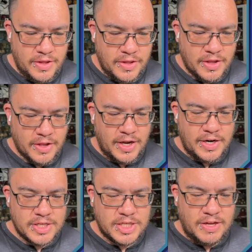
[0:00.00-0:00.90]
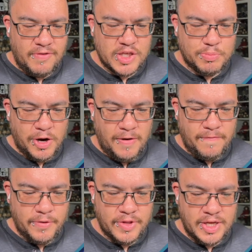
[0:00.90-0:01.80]
The latest TV spot
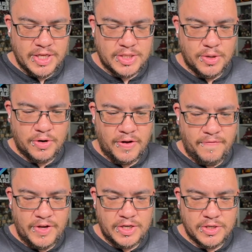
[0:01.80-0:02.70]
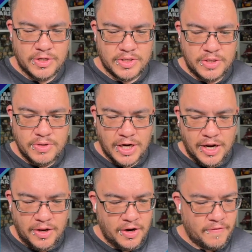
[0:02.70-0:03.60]
for the Ahsoka features new
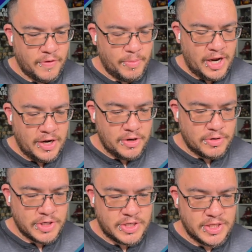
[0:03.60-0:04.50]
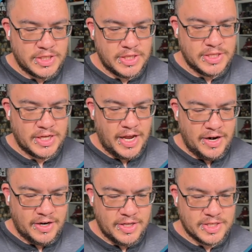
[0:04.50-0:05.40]
dialogue from Hayden Christensen's
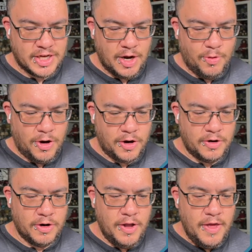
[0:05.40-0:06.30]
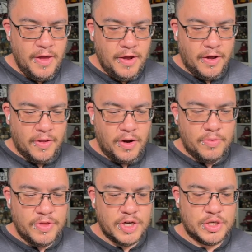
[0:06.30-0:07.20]
Anakin Skywalker, along
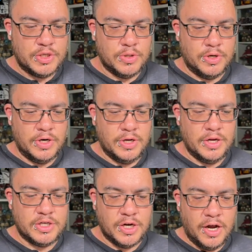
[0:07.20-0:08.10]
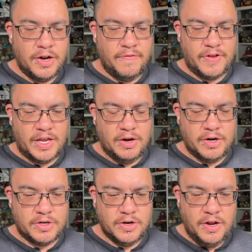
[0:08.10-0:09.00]
with a shot of the
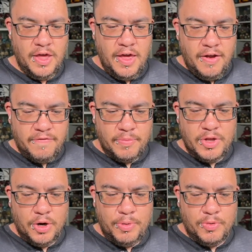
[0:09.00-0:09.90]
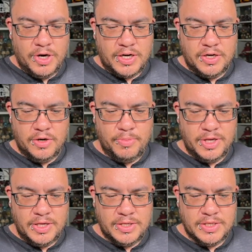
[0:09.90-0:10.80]
character from the Obi-Wan
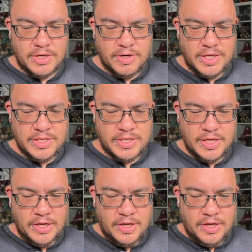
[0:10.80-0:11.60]
Kenobi series,